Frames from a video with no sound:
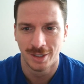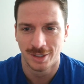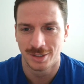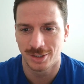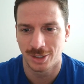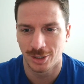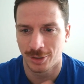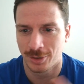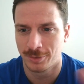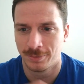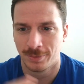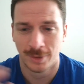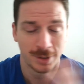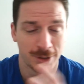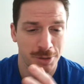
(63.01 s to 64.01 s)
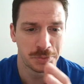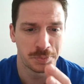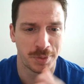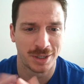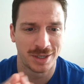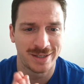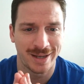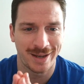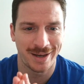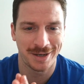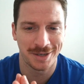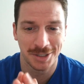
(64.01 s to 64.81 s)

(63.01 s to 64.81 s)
So it's been a day.